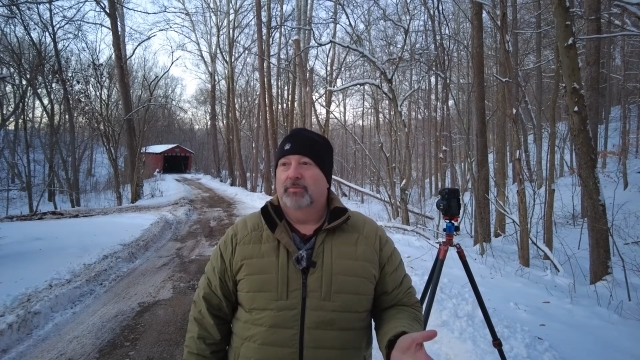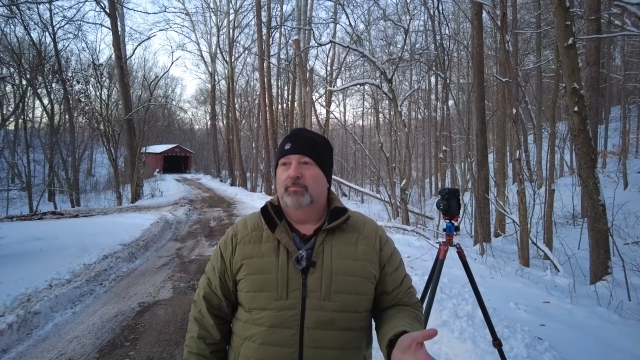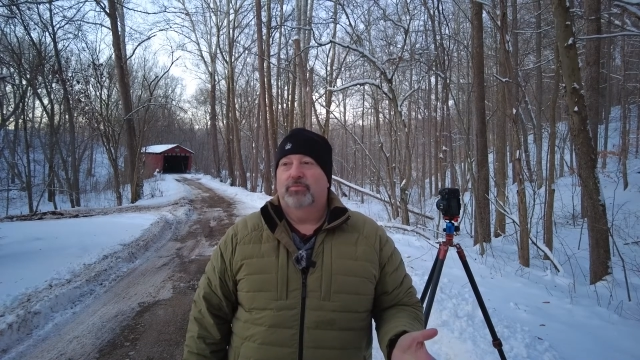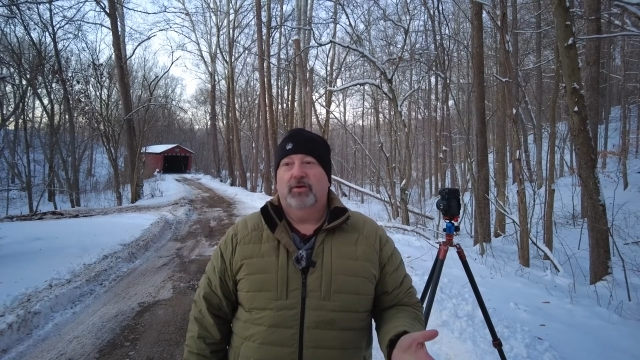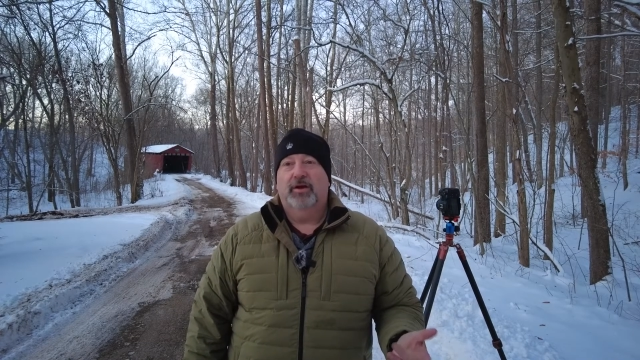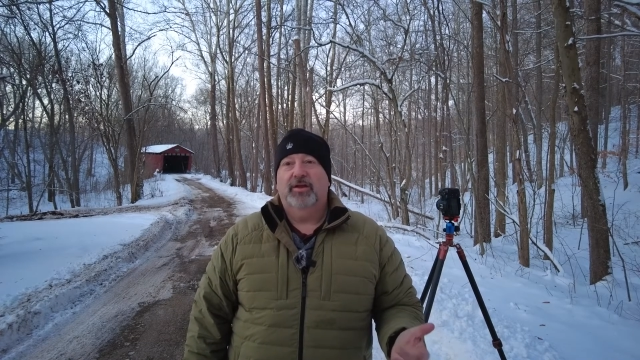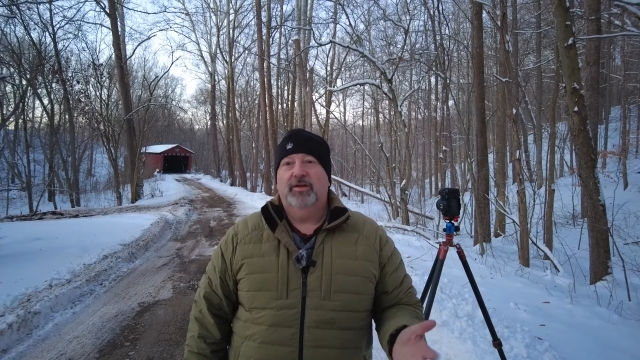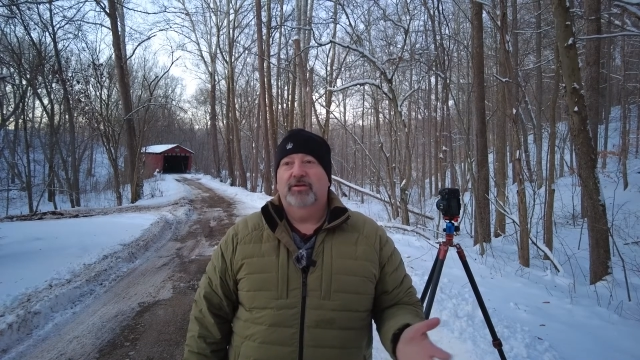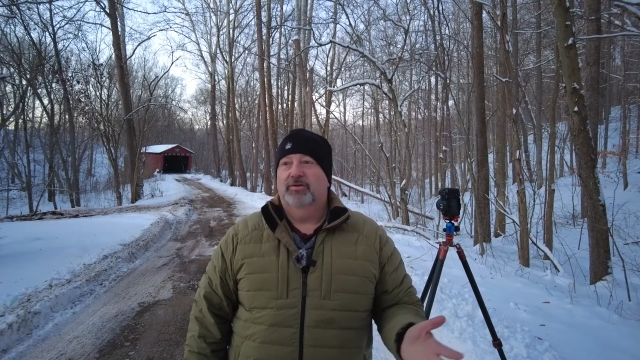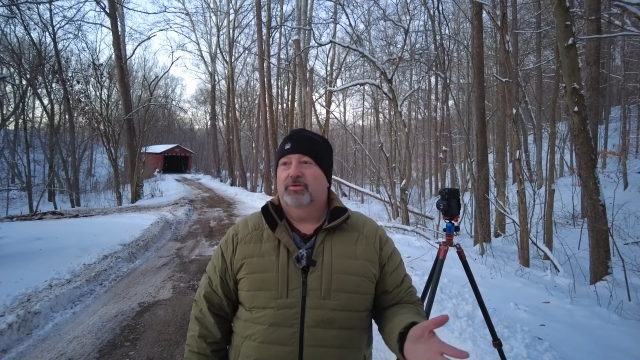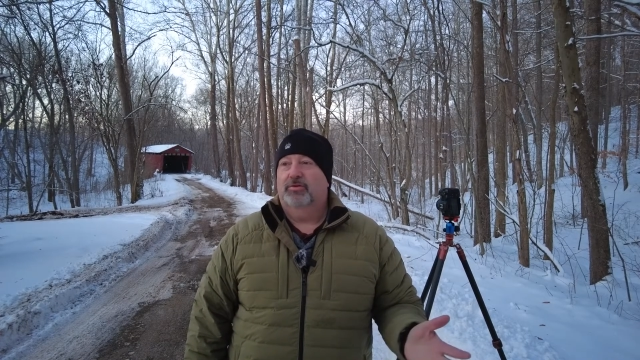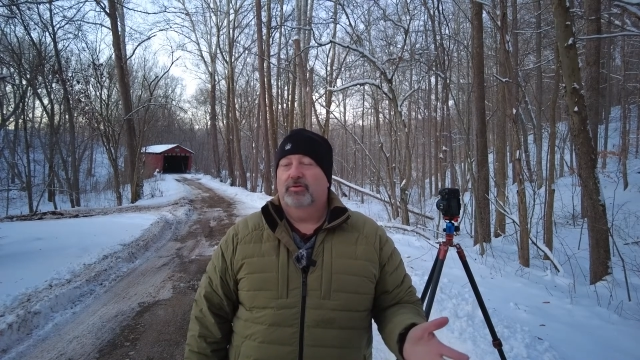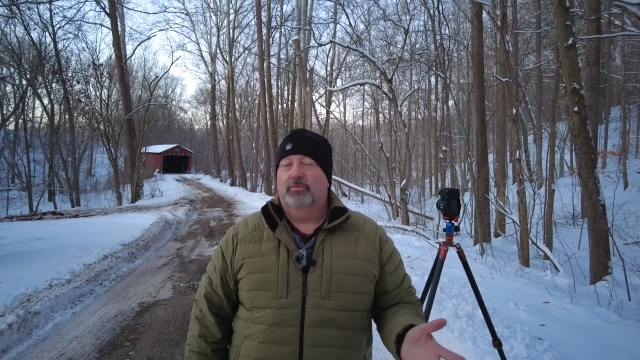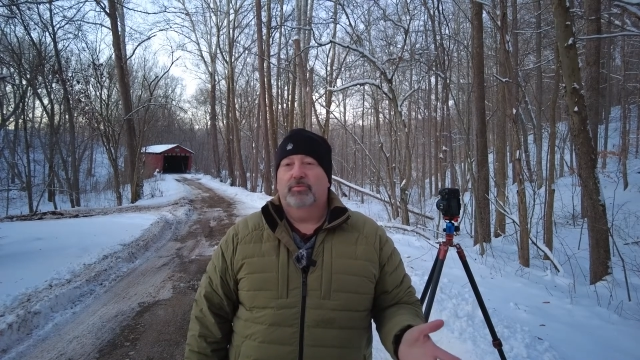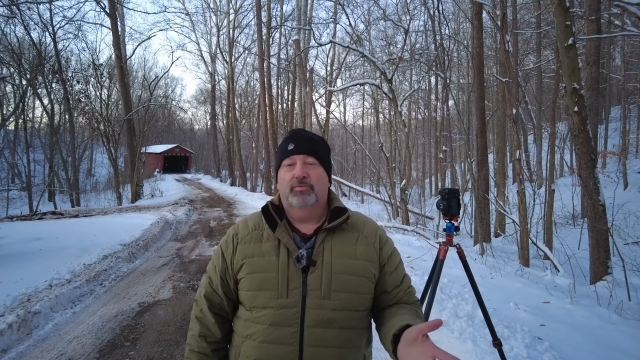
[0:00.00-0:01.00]
Brighton
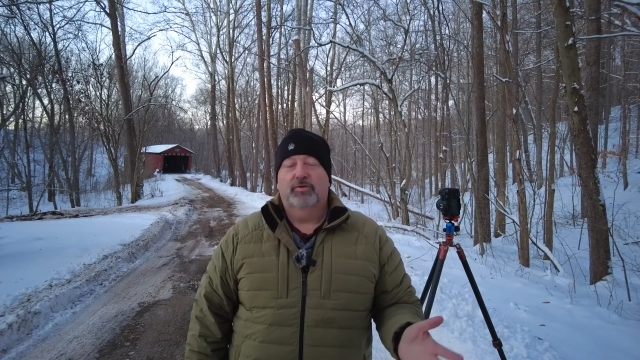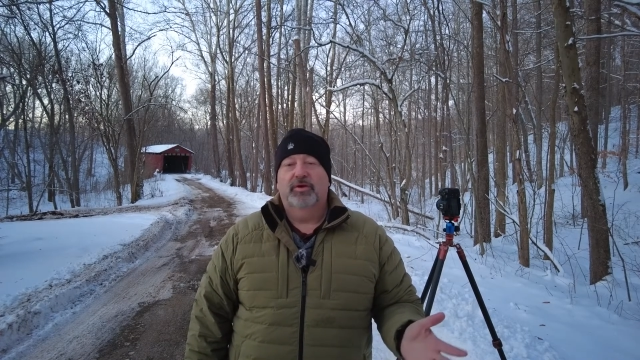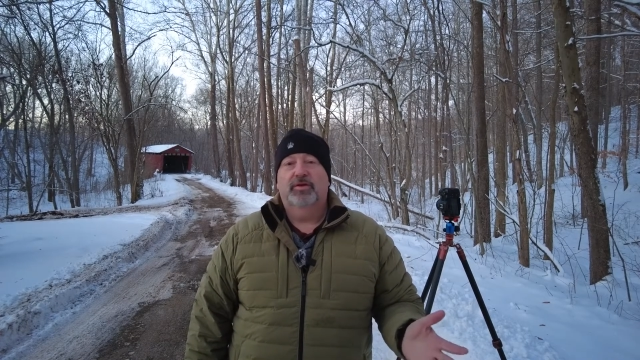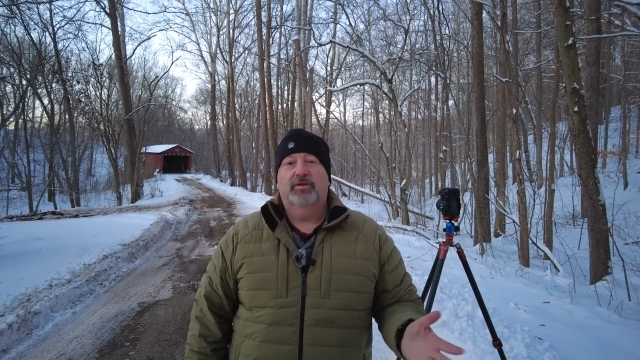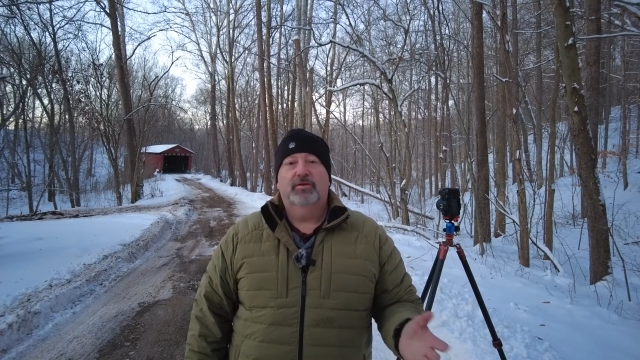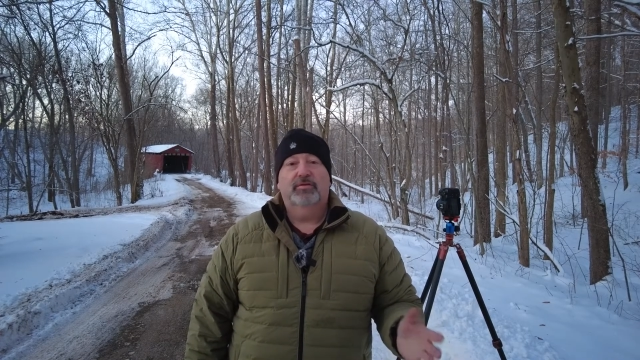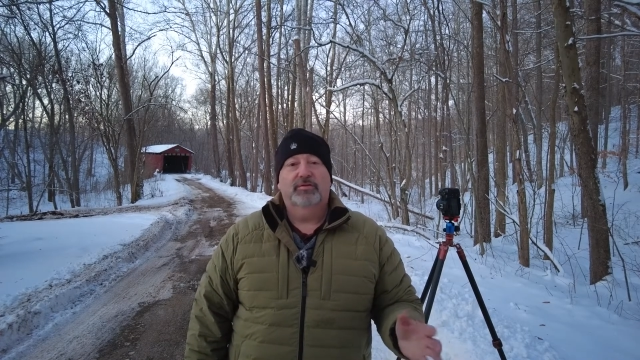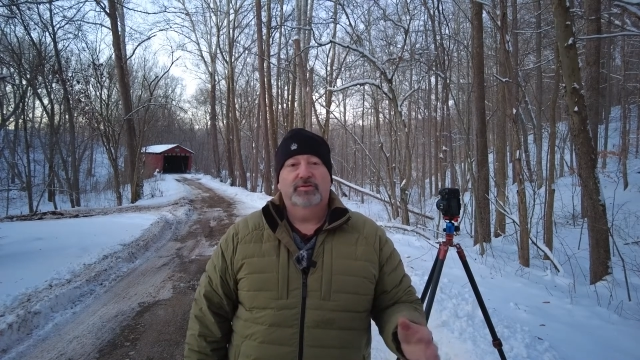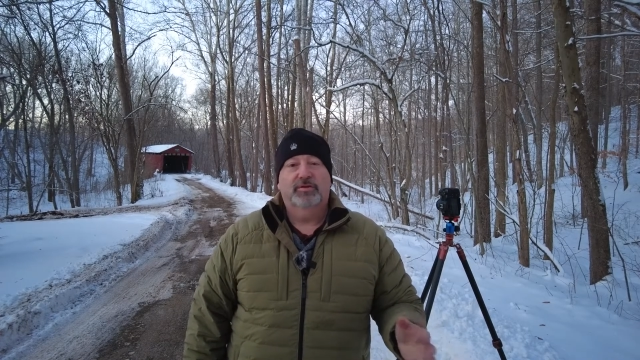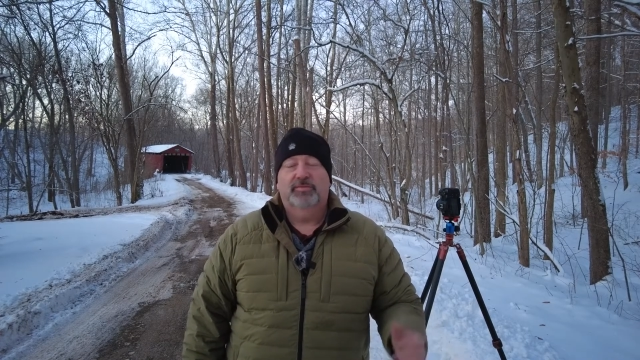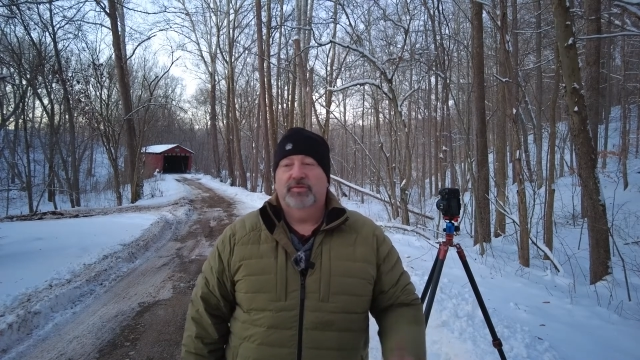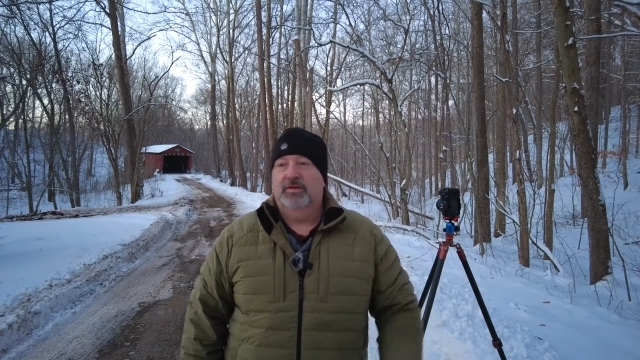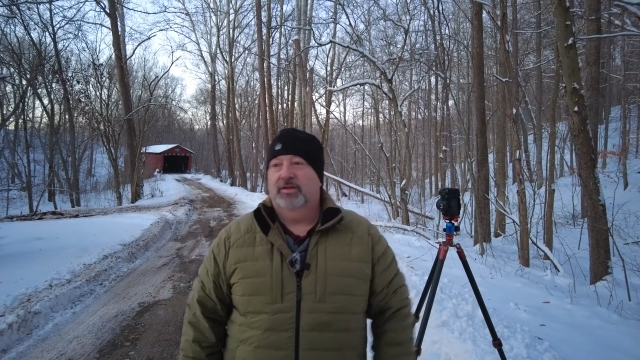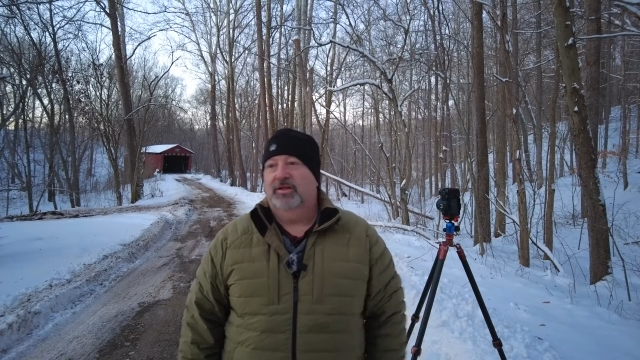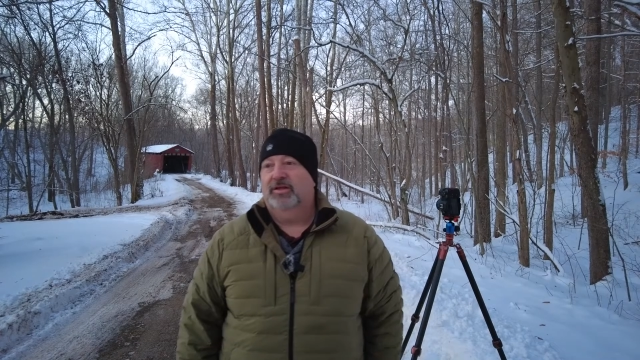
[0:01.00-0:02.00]
or Britton or
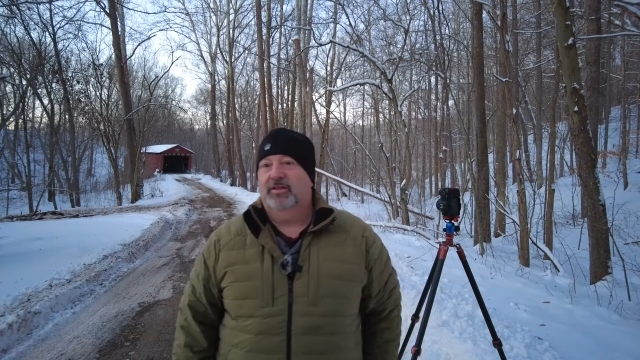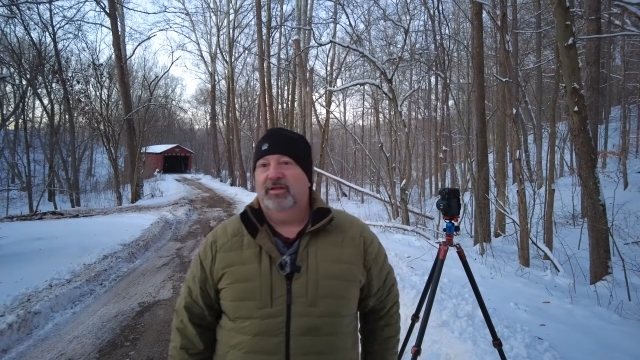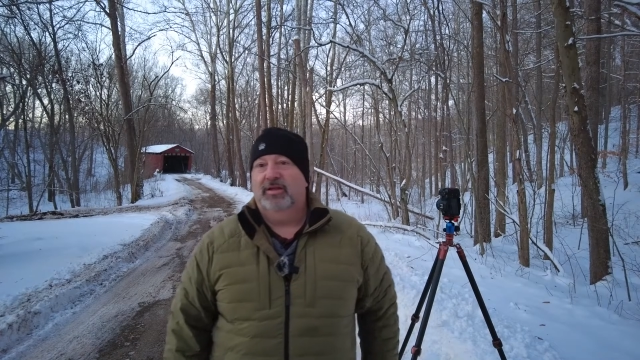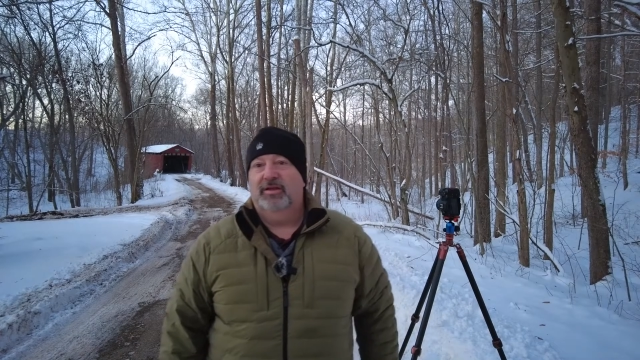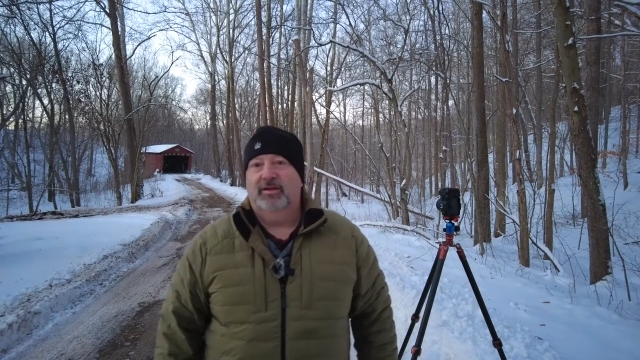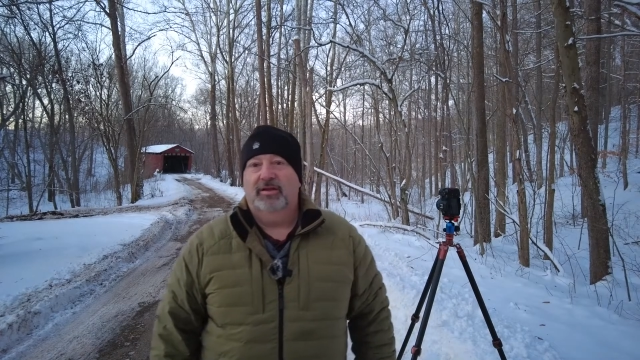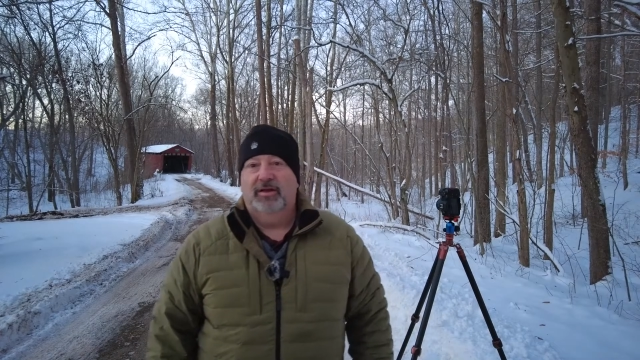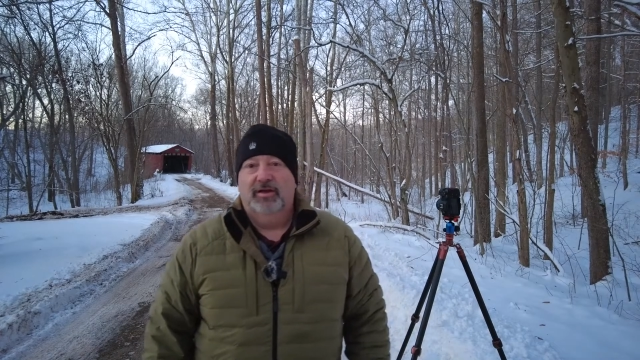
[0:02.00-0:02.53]
something like that.